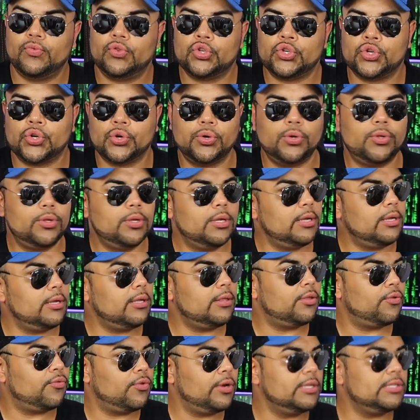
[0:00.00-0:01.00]
truly
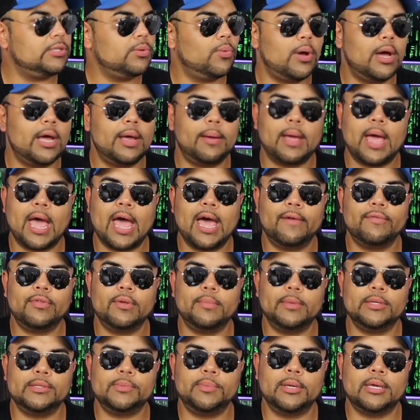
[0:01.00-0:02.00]
the reason why I have
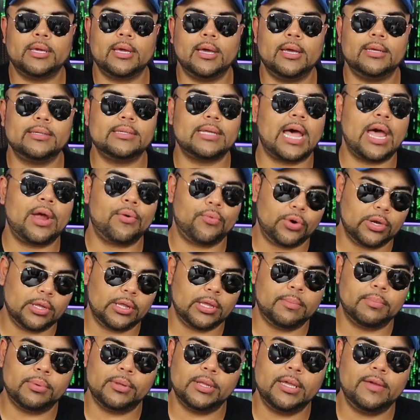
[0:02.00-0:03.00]
them is because I
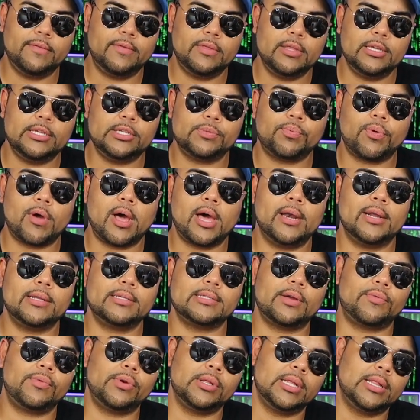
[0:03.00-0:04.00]
really believe in these
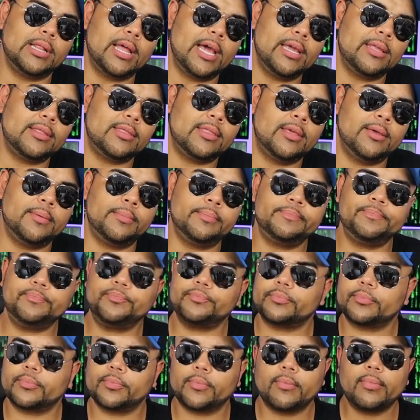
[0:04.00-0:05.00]
products. I really like them.
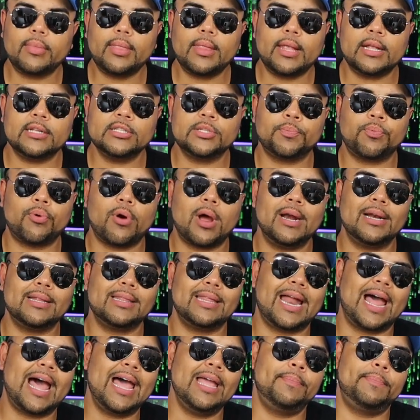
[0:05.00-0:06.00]
It's a product
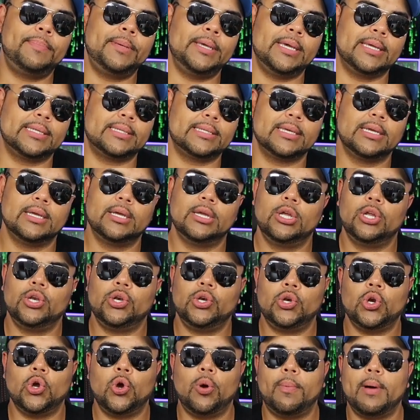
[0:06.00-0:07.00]
that I picked.
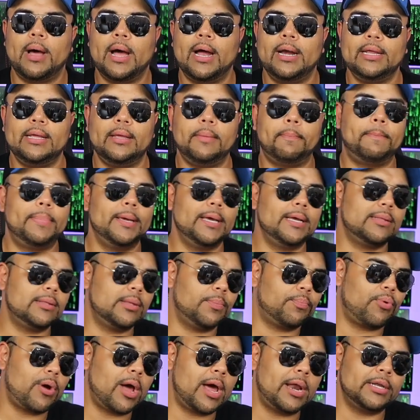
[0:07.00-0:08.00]
Nobody picked
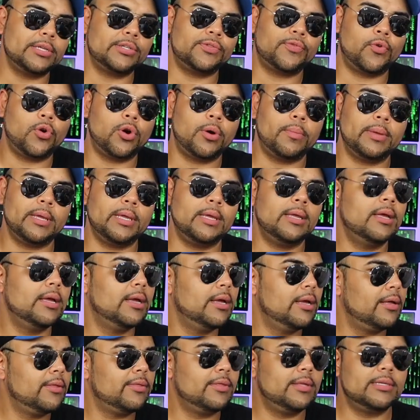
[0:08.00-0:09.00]
the products for me.
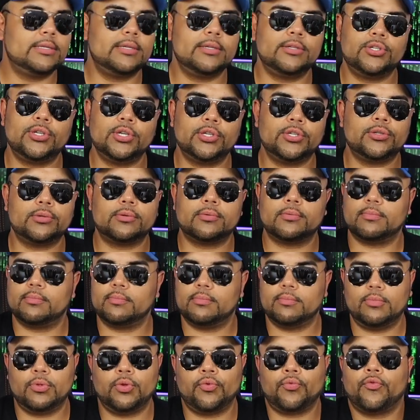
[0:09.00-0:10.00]
This is just
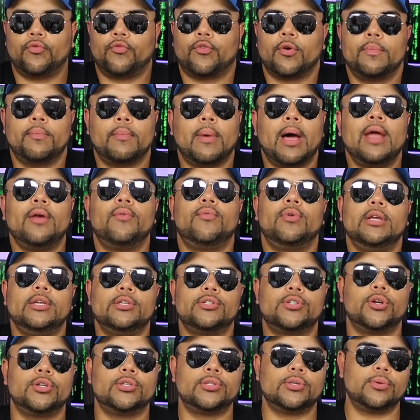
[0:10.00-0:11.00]
from my
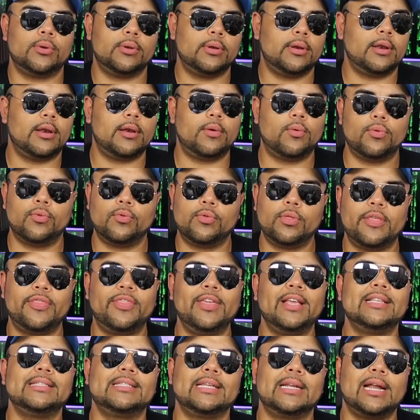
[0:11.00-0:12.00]
research and the
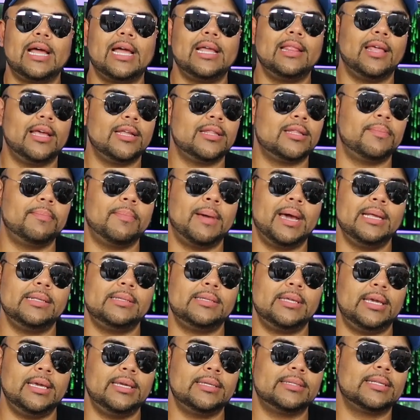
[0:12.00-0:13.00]
things that I like and my
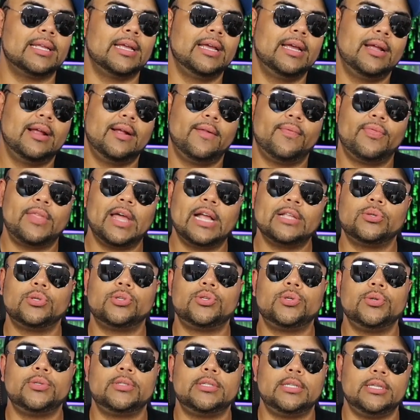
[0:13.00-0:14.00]
taste. That's
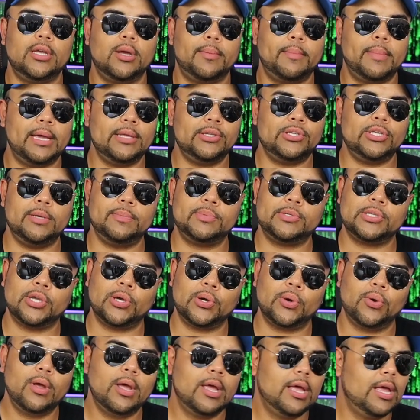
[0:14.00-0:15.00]
what you see on my Jeep.
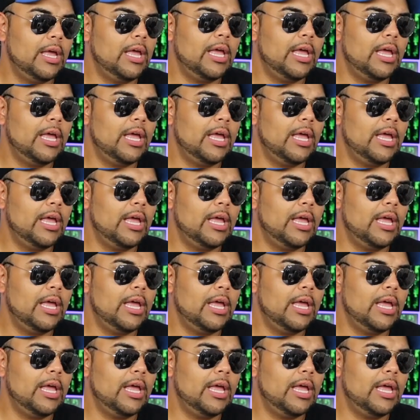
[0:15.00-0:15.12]
So